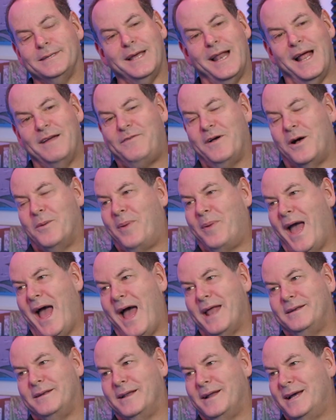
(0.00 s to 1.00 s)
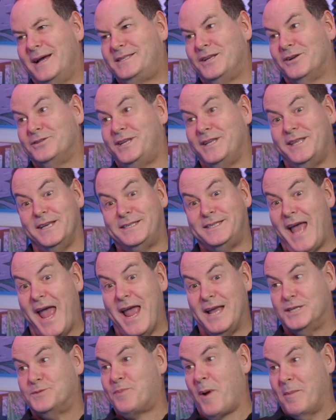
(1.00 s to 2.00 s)
And I felt bad. I still, to this
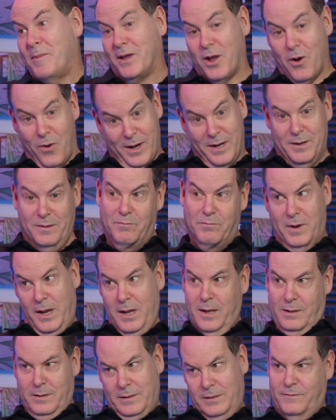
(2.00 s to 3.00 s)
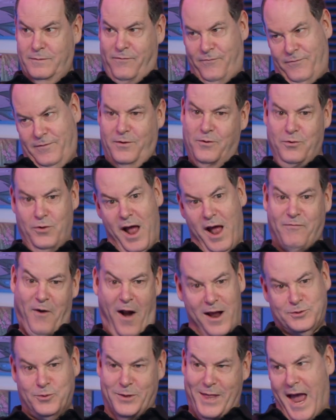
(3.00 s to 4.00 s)
day, he's probably going, you like
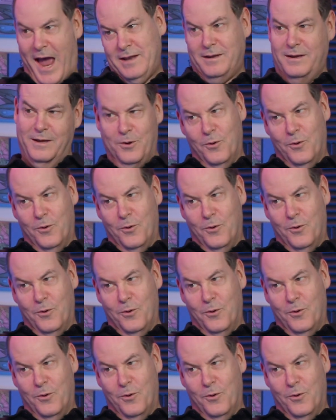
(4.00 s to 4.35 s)
fries with that?